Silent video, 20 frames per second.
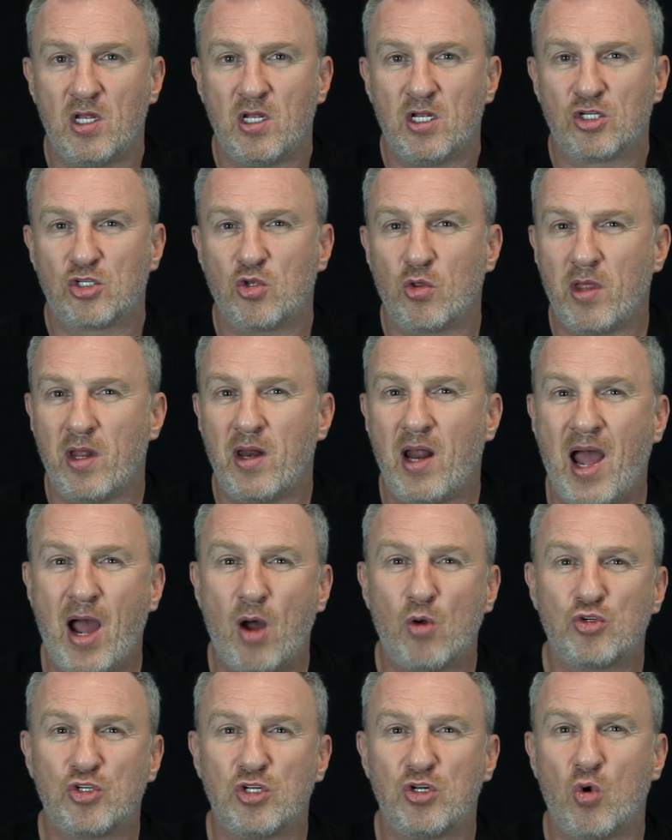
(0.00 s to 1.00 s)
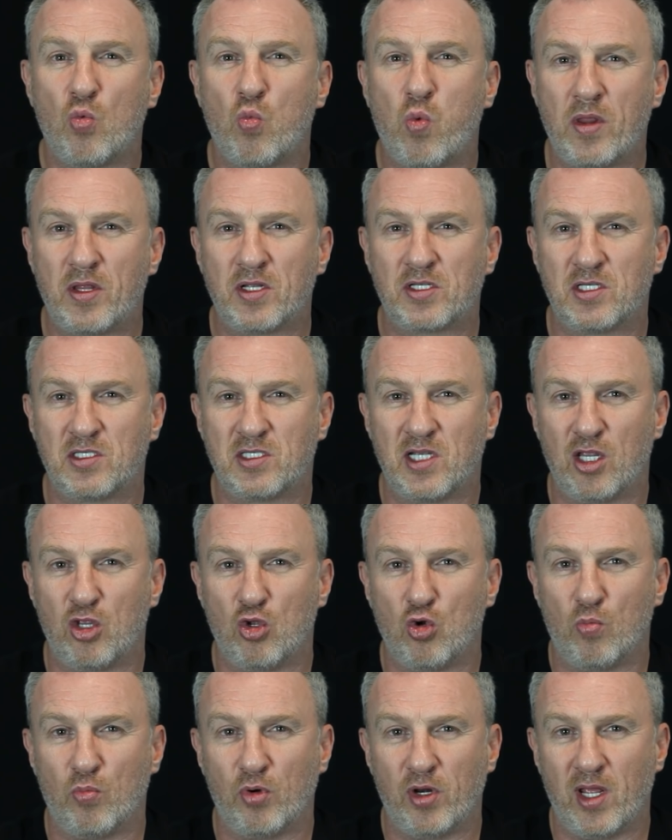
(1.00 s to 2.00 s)
So then how do you know whether to take
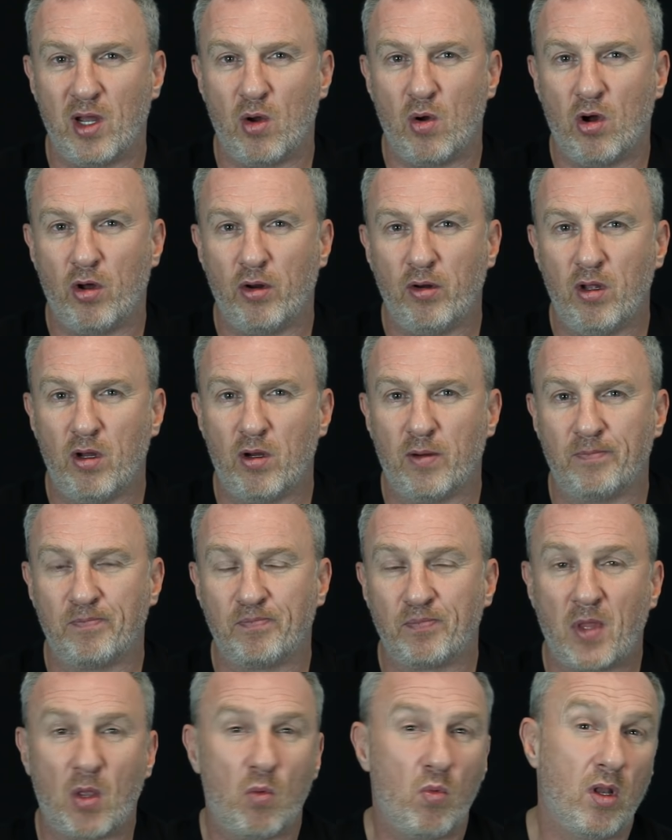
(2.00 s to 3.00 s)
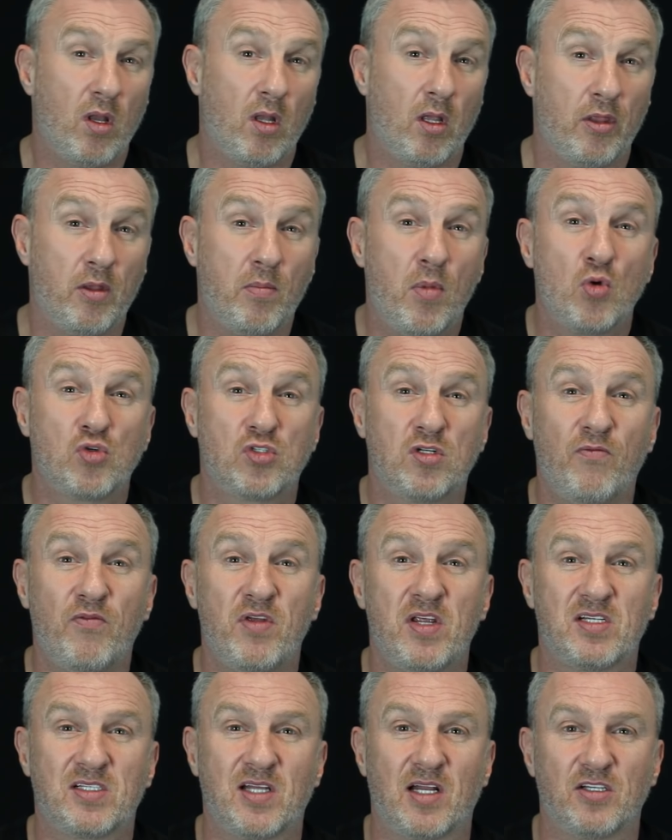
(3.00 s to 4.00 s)
your money out or not? Well, the most
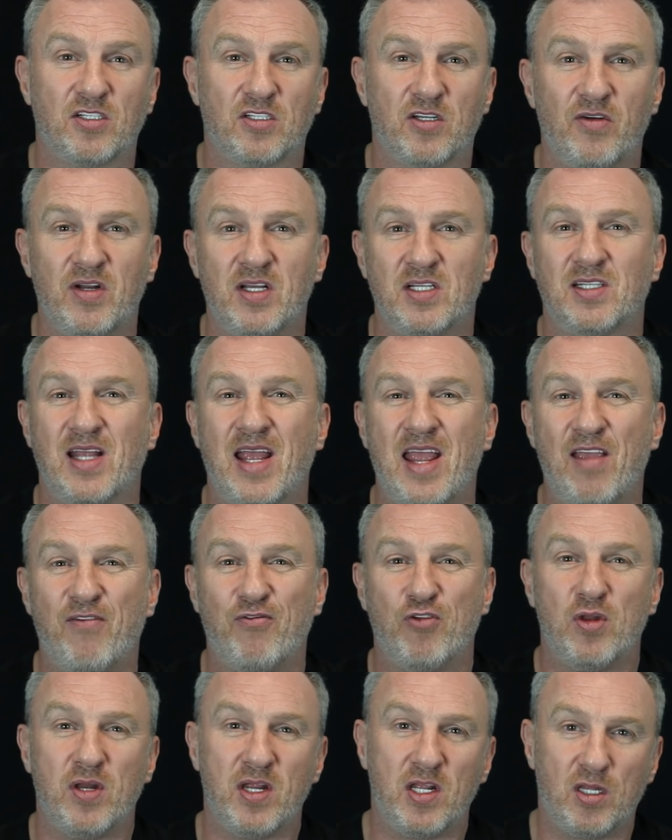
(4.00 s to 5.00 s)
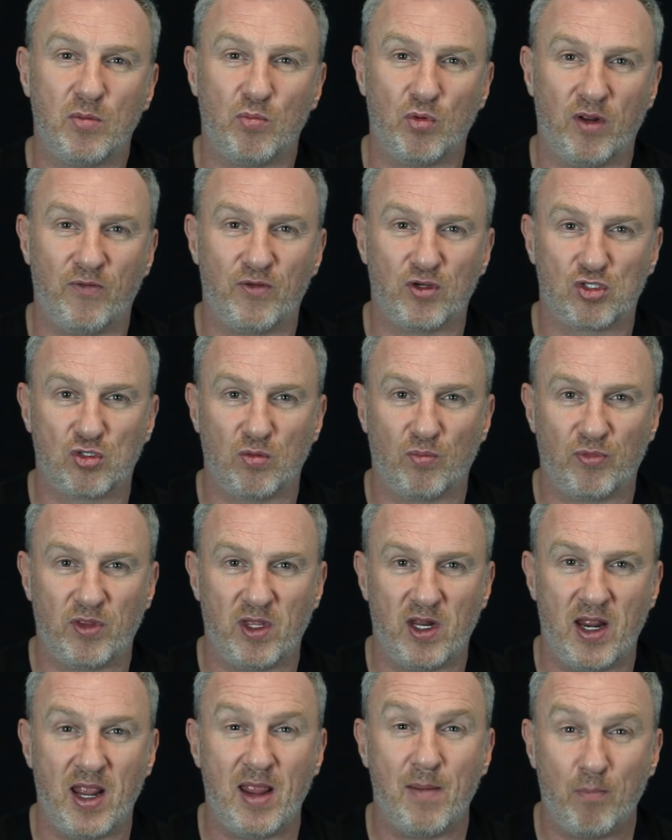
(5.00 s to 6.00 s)
obvious answer is if you need the money for
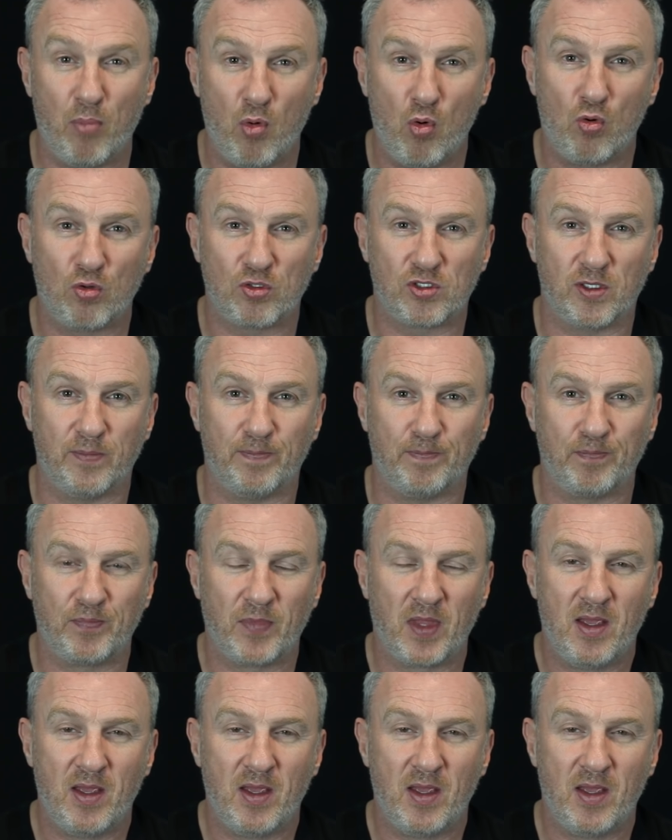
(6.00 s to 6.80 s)
something important.